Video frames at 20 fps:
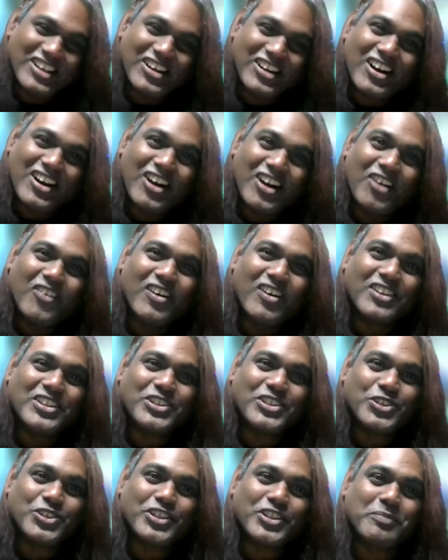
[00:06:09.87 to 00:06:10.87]
uh, how are
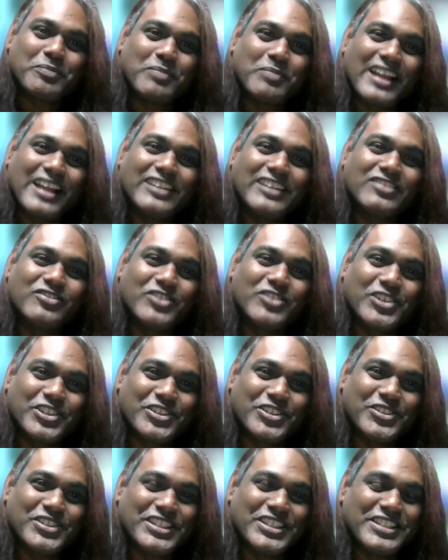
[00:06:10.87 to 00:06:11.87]
the touring plans for
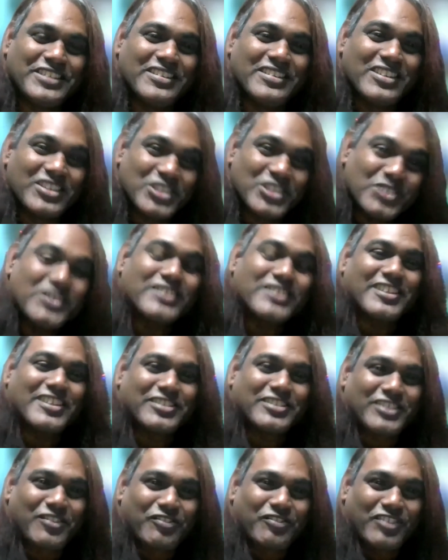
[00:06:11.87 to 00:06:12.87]
you in US
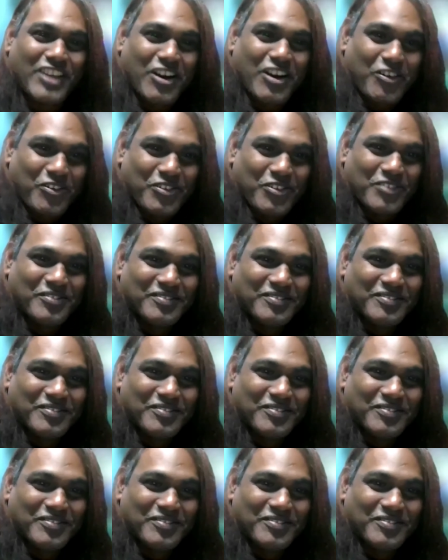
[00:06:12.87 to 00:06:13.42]
as of now?